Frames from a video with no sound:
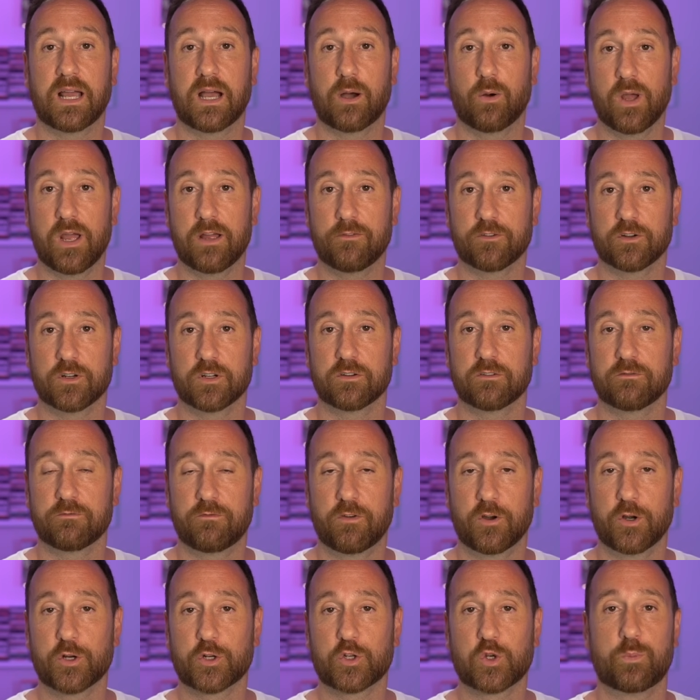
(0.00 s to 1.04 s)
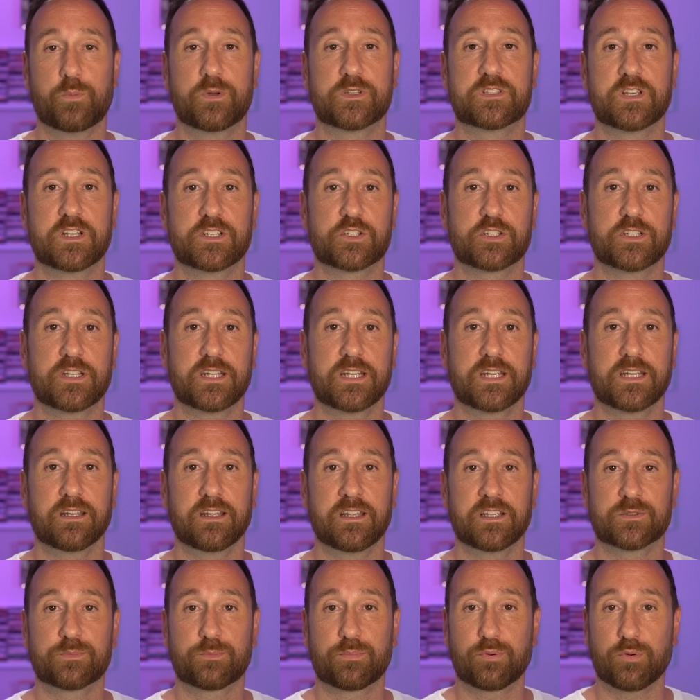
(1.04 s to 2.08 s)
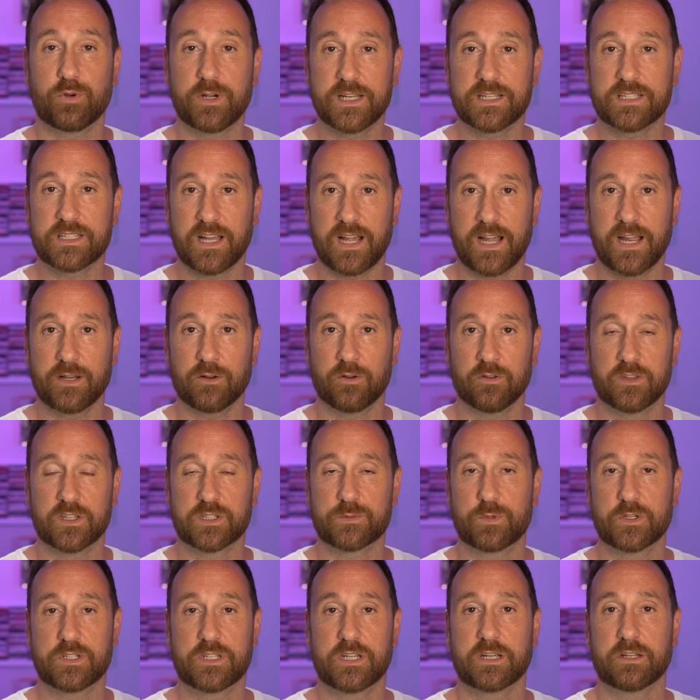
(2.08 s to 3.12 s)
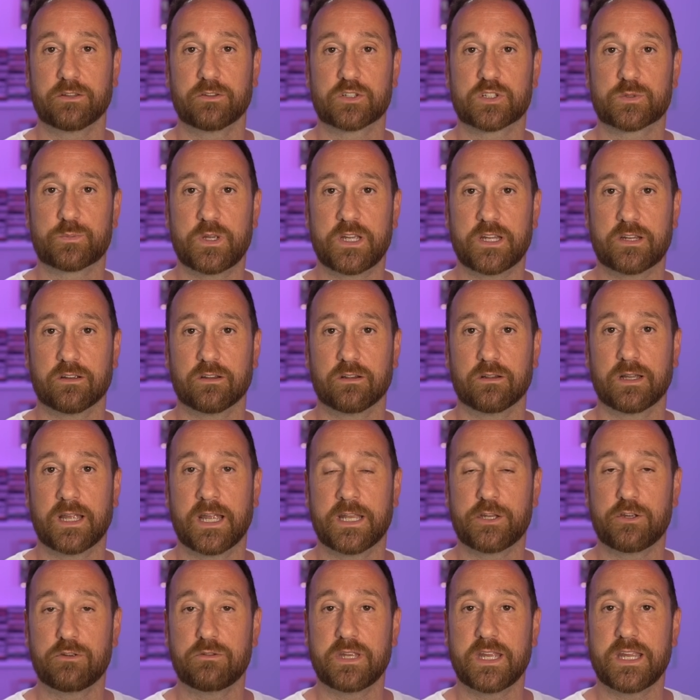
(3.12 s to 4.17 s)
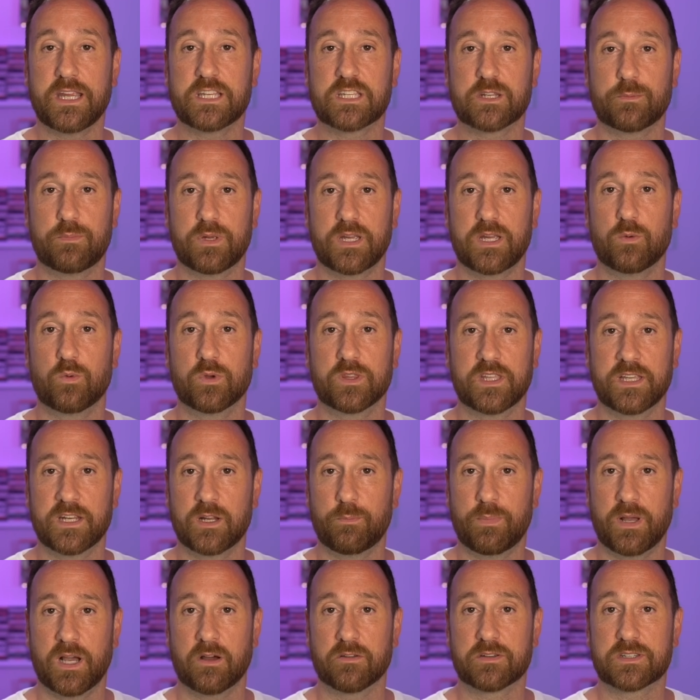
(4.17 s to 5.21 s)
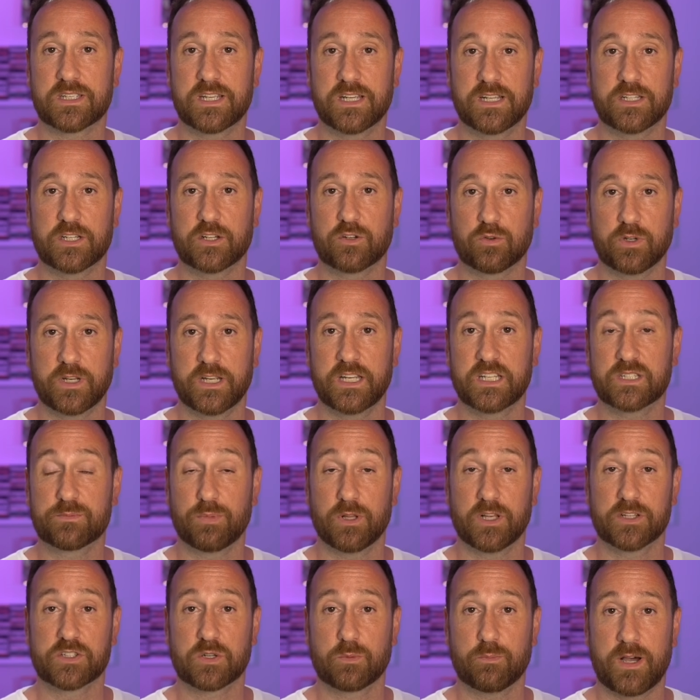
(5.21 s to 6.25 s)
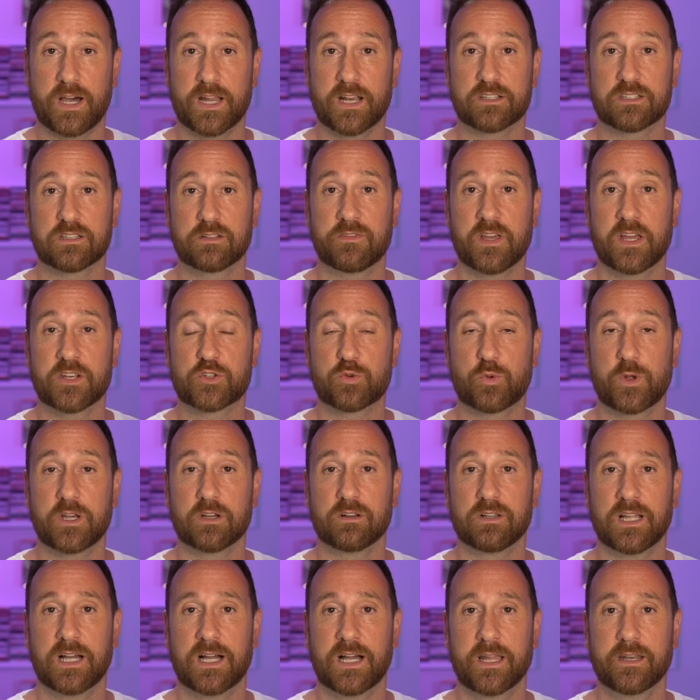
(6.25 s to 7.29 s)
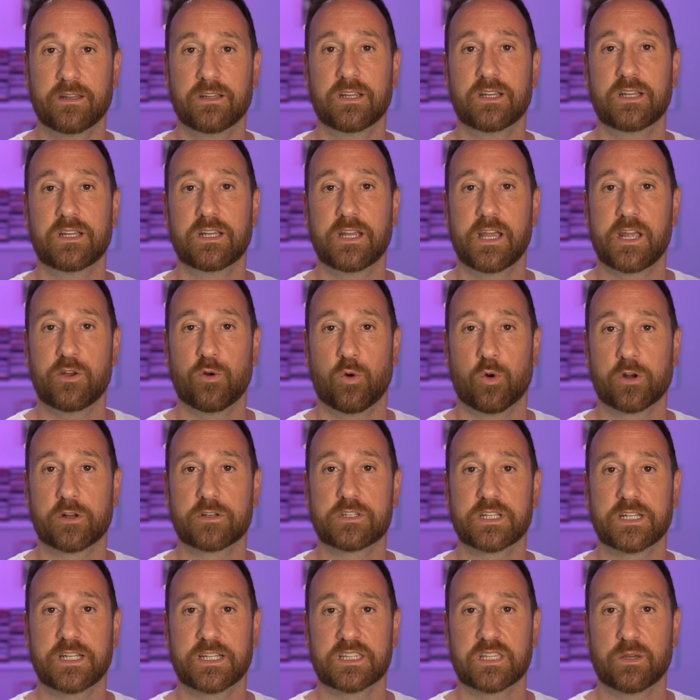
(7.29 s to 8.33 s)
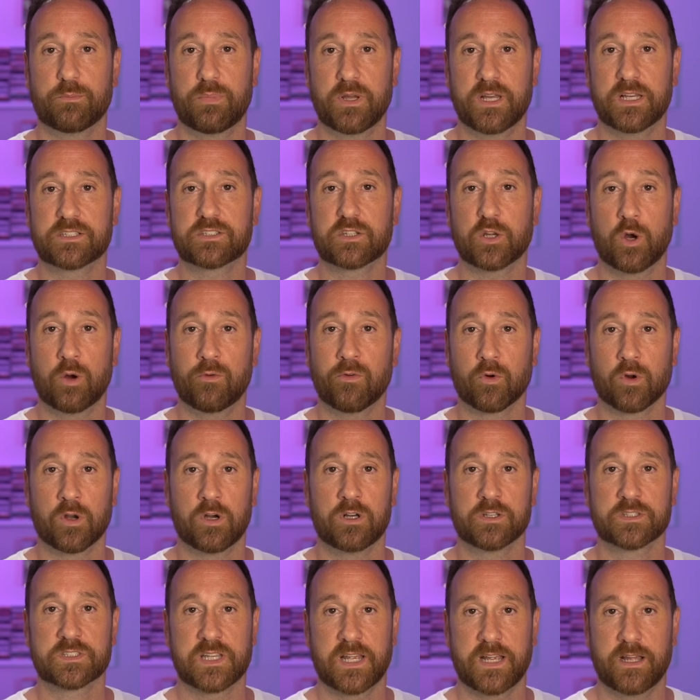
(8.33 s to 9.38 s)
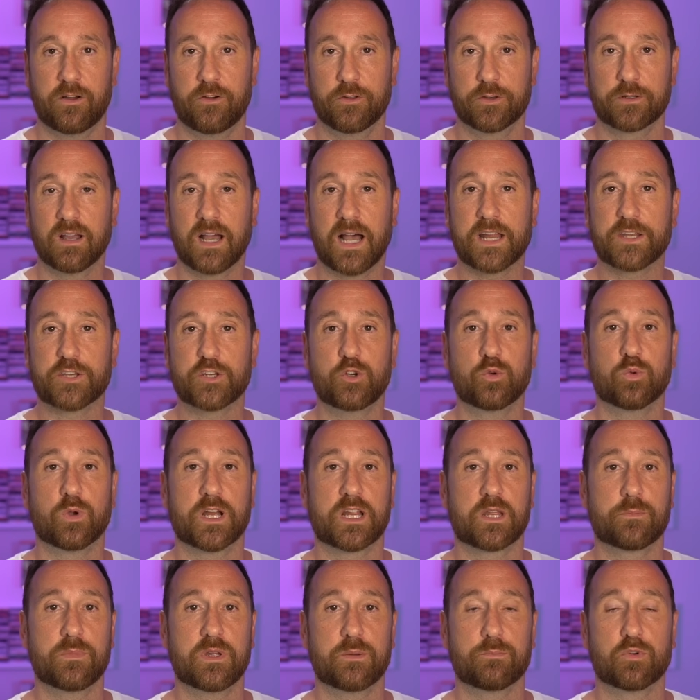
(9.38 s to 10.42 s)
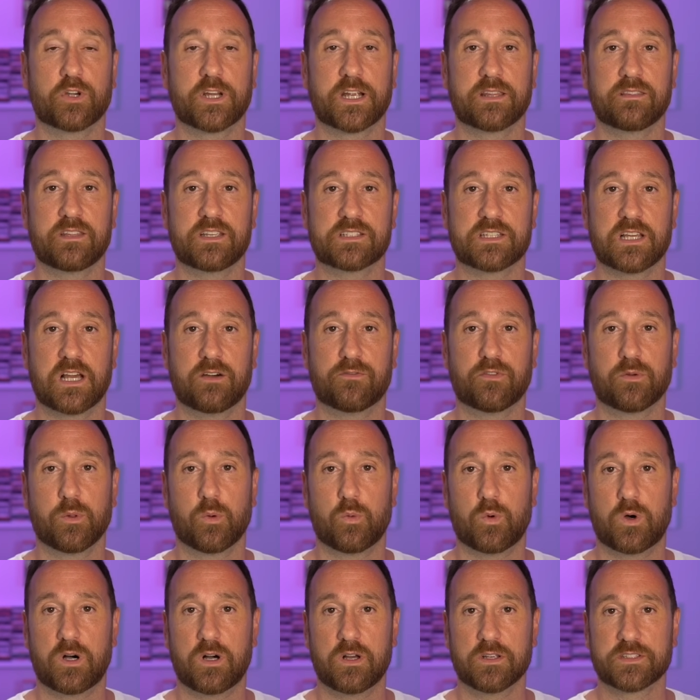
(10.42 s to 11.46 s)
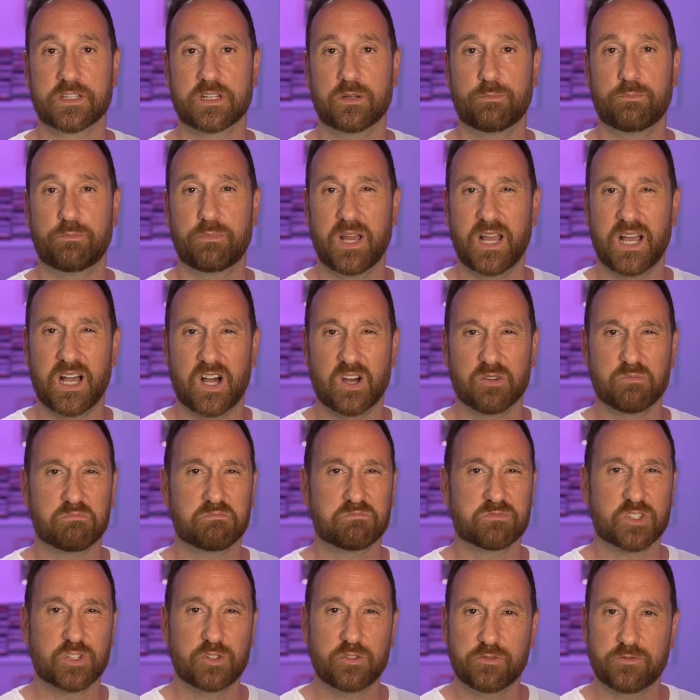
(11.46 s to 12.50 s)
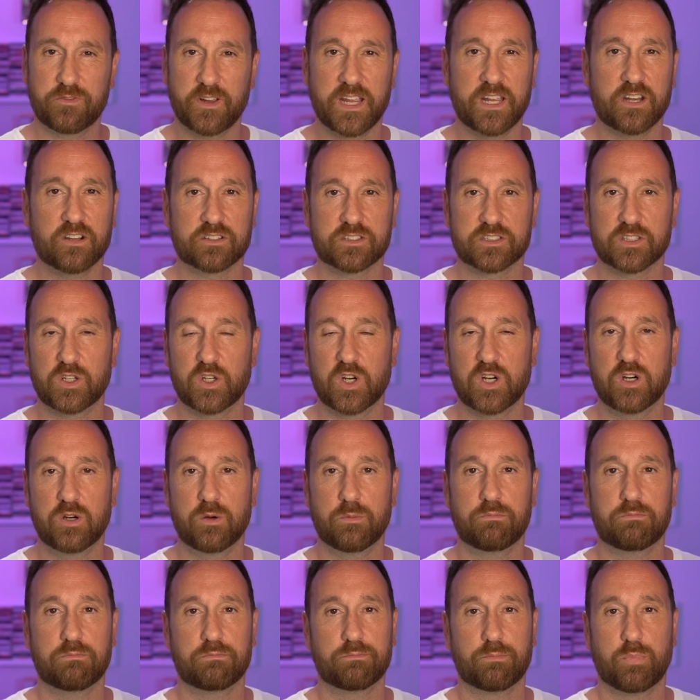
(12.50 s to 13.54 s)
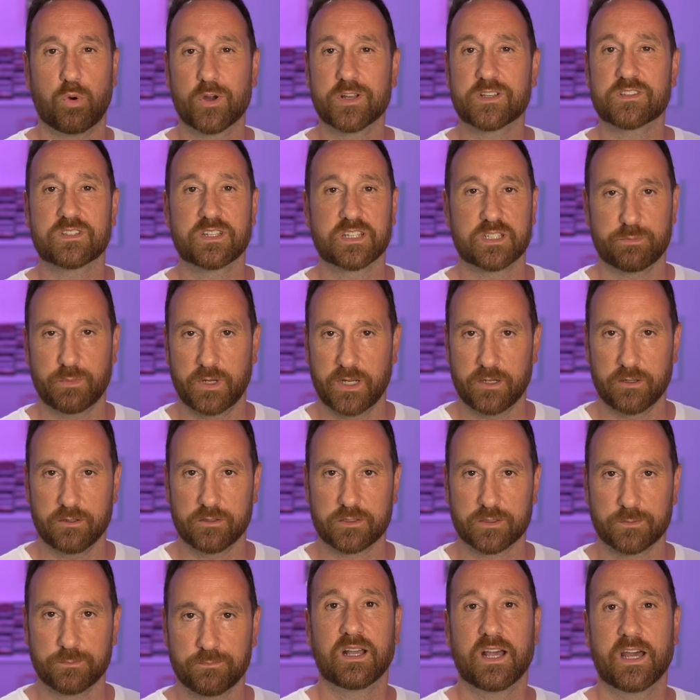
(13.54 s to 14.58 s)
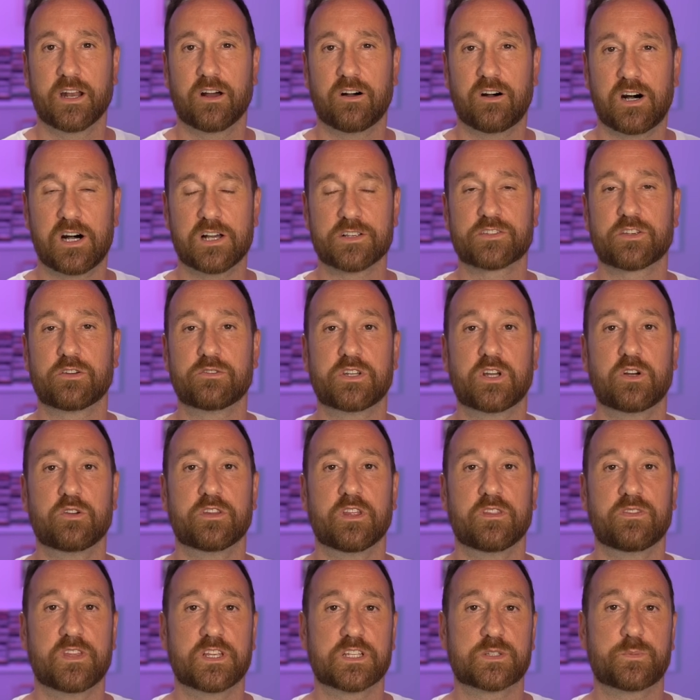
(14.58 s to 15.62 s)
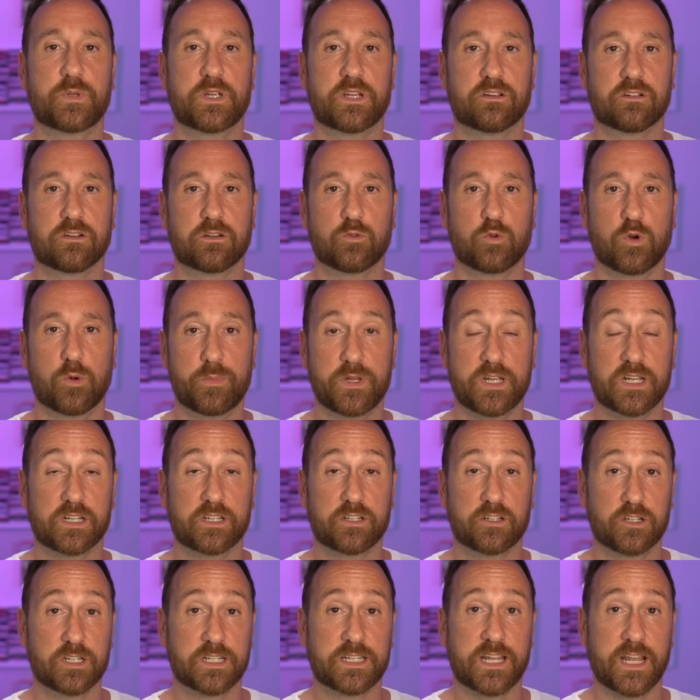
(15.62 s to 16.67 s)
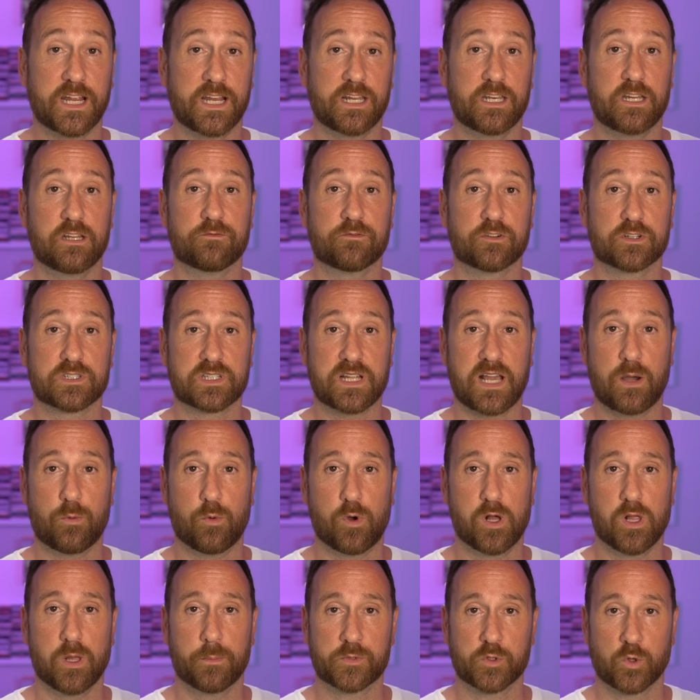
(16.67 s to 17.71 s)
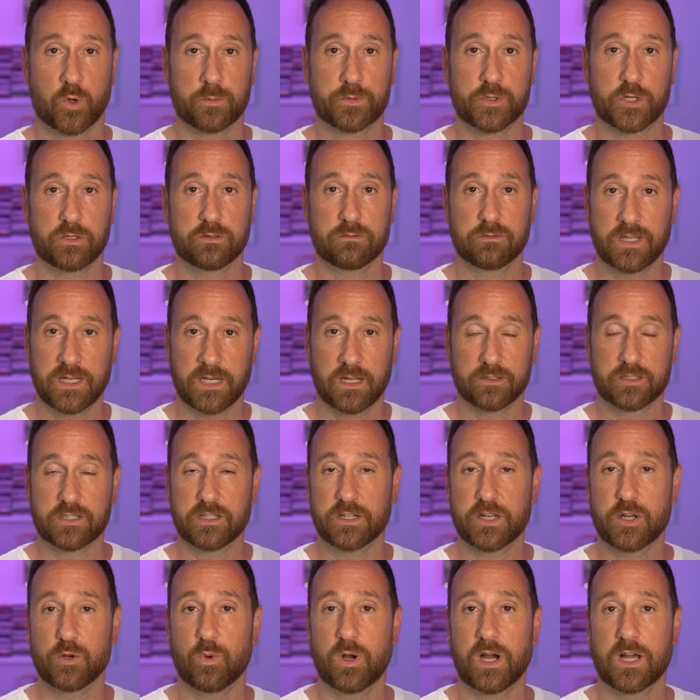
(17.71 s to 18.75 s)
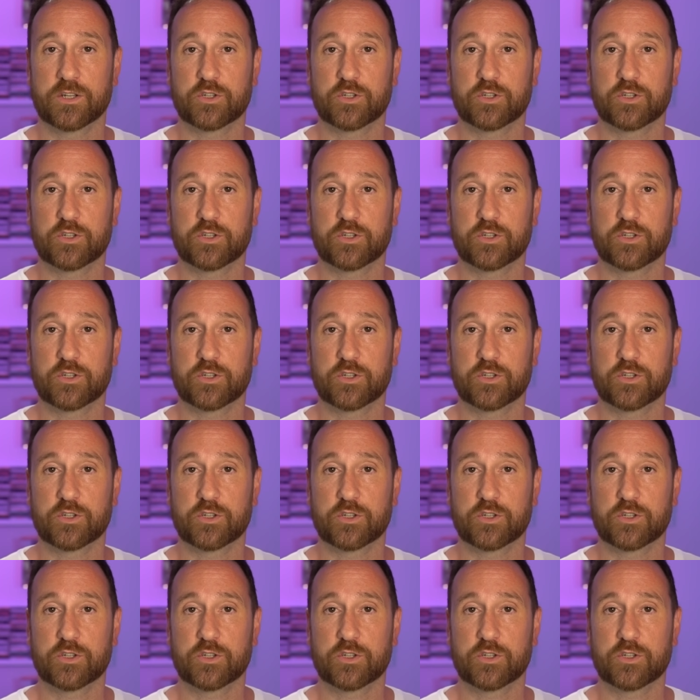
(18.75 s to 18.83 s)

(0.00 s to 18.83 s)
However, vertical positioning is pretty tight on this particular speaker, and you need to be within about 10 degrees plus or minus of that tweeter line in order to get the best overall sound. I do recommend bringing these out from the walls at about two feet or so, 0.6 meters. And I'll also note that this speaker will be a good candidate for sidewall absorption, and I'll tell you why